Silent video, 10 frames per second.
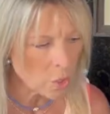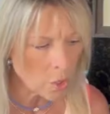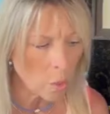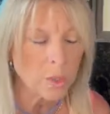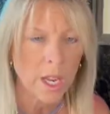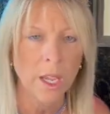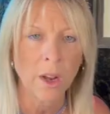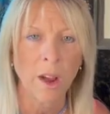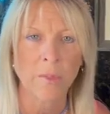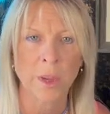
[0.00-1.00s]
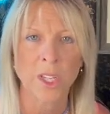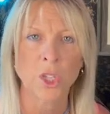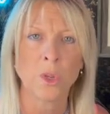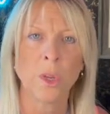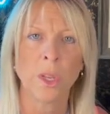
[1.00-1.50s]
don't take it off because
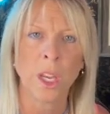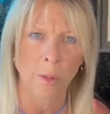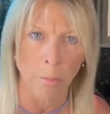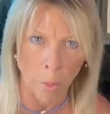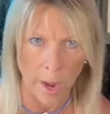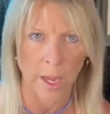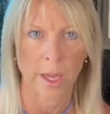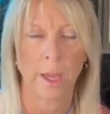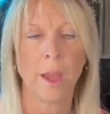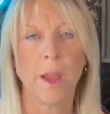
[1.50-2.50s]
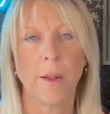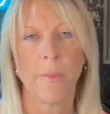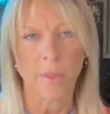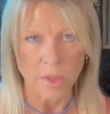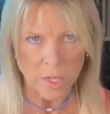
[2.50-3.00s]
you need a break.
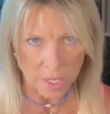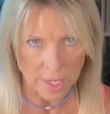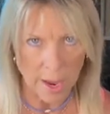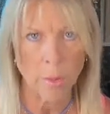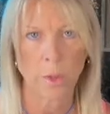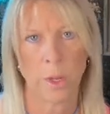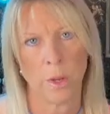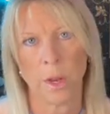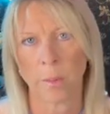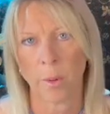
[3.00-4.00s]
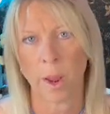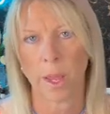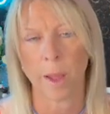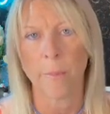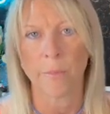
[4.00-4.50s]
Sit down when you need a break.
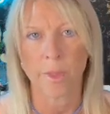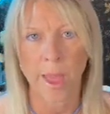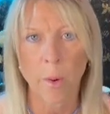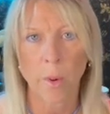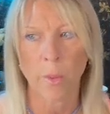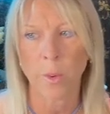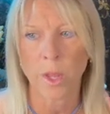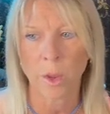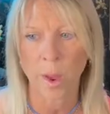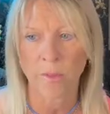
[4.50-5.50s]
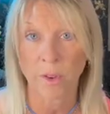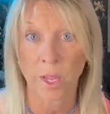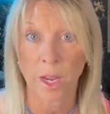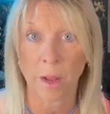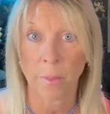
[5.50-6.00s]
That way, when you have to
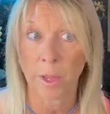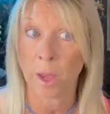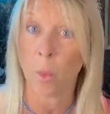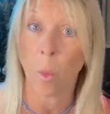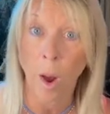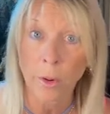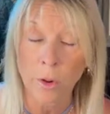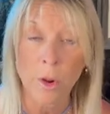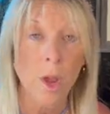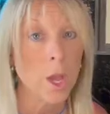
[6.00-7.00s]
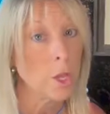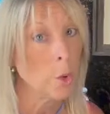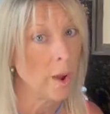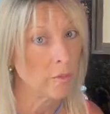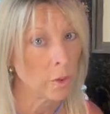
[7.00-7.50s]
get up and get water,
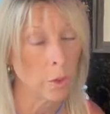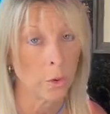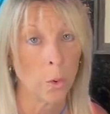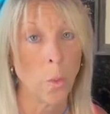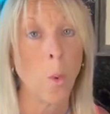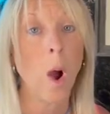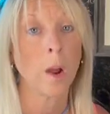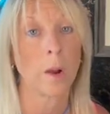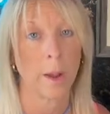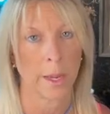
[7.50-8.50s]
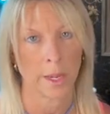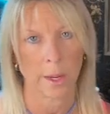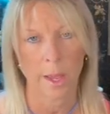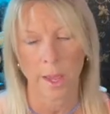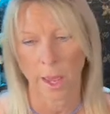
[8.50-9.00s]
you have to learn to walk on it.
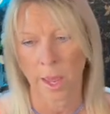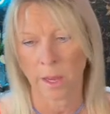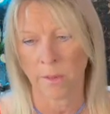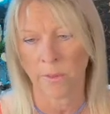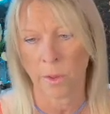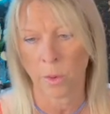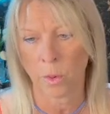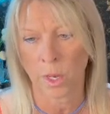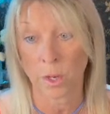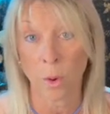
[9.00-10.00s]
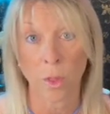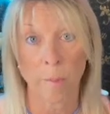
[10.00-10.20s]
And if you need to go to the